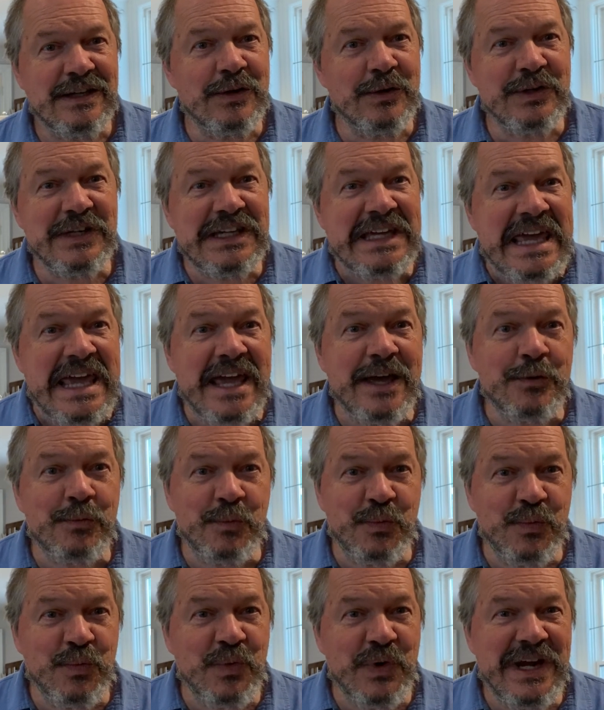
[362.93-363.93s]
we
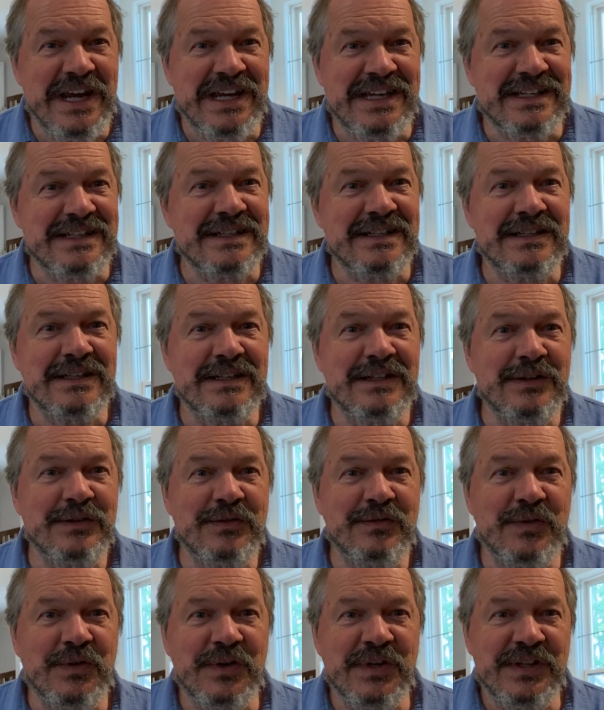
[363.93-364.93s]
can't wait
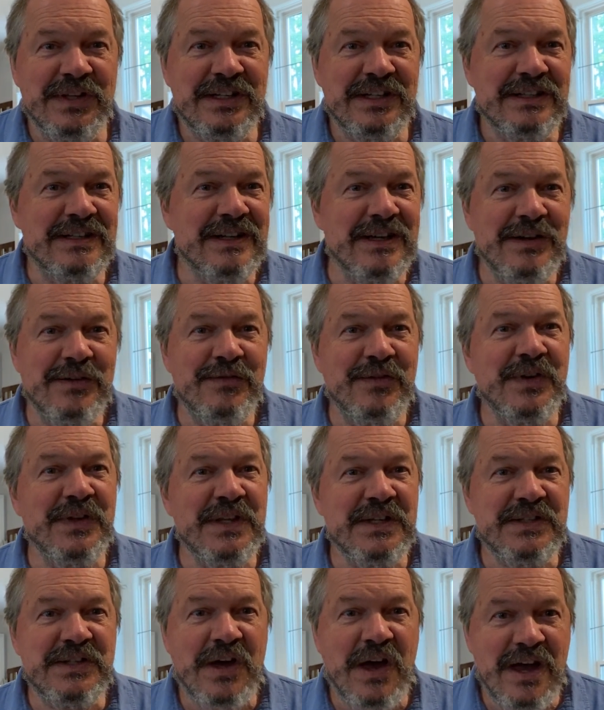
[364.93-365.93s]
for
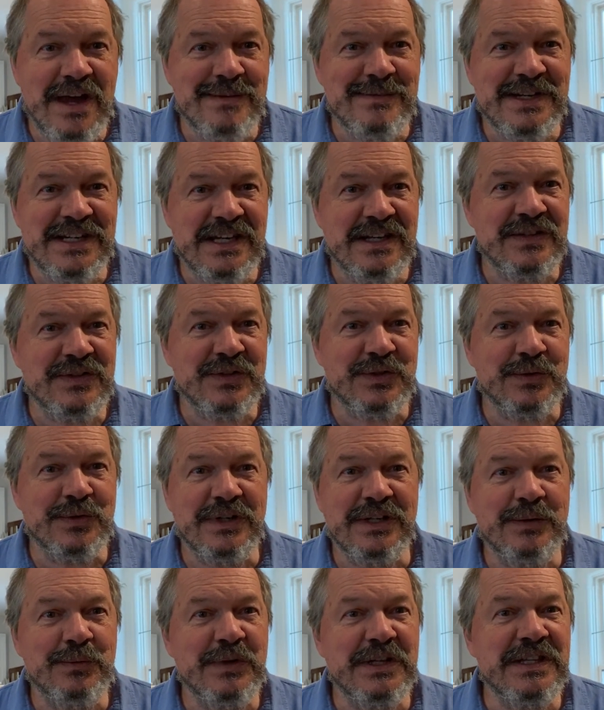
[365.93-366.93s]
the time in
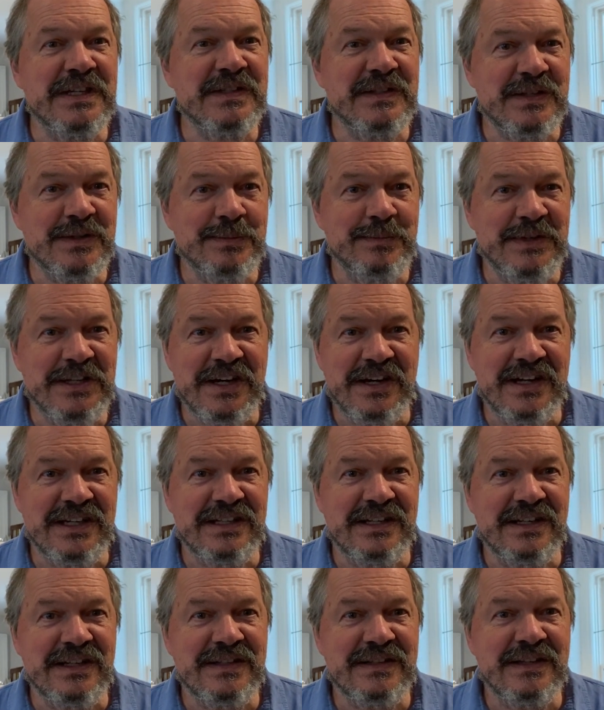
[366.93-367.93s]
history when this is
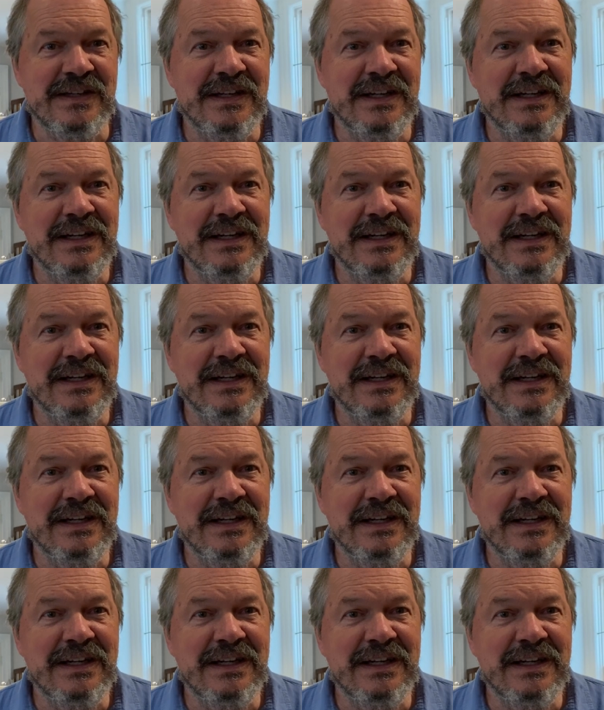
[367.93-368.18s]
behind us.